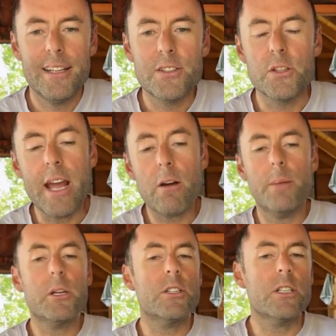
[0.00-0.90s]
So now
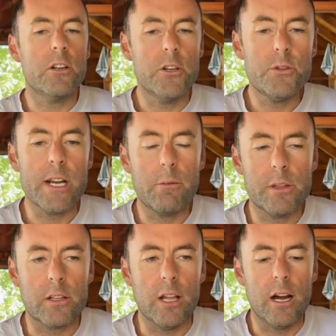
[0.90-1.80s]
I'm going to start a new chat
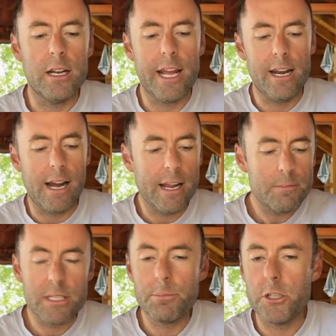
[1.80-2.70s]
with Claude, and I'm
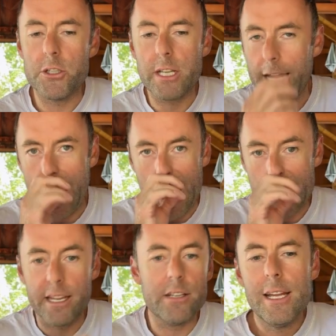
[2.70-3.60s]
simply just going to
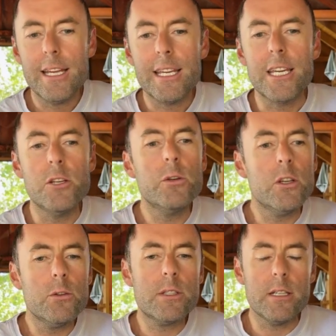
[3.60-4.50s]
ask it, can you
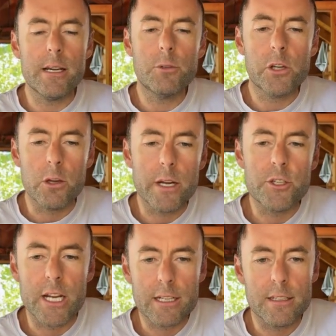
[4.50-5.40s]
use the demo QA
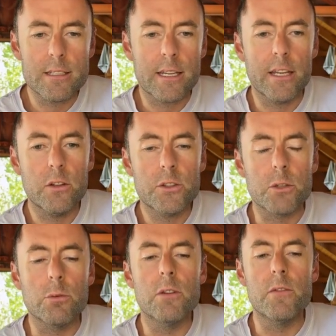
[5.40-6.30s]
checklist skill to
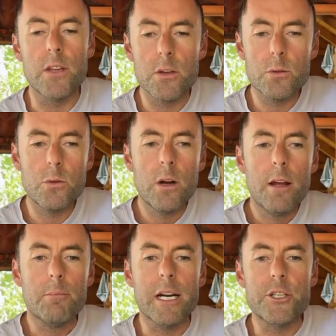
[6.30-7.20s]
review
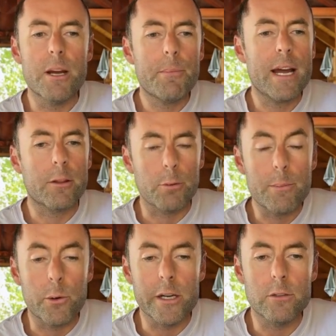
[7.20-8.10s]
my Jetpack
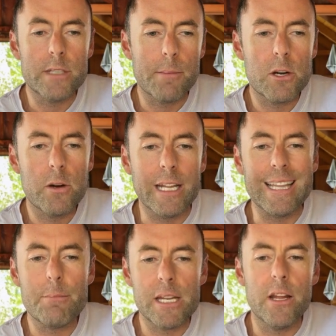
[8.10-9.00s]
3.0 demo and
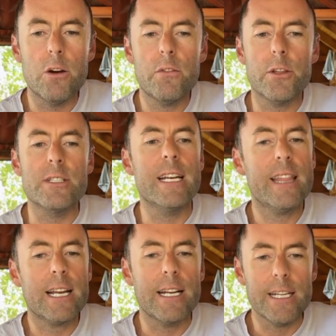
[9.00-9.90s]
let me know if there's
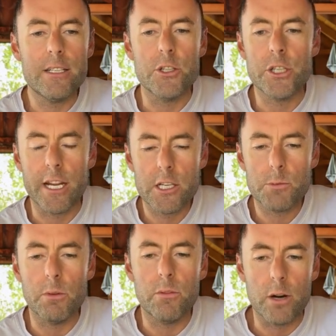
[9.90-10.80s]
anything I need to
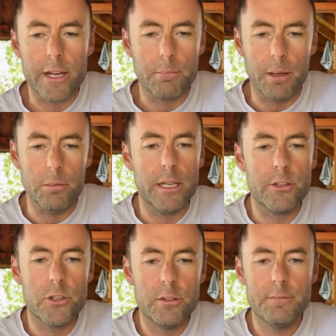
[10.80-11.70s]
change before I hit
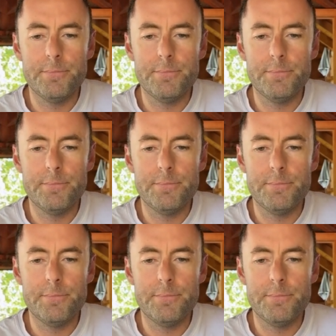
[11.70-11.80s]
publish?